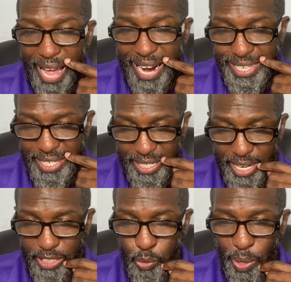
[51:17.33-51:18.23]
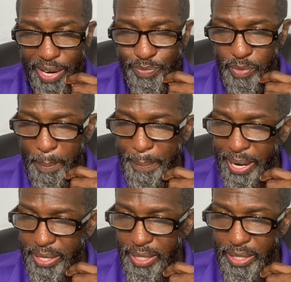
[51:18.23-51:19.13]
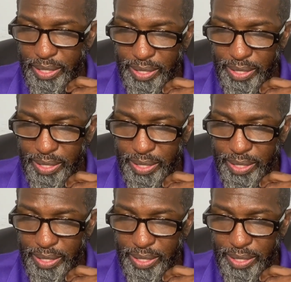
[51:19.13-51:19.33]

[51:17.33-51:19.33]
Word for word: Isaac and his wife, Rebecca.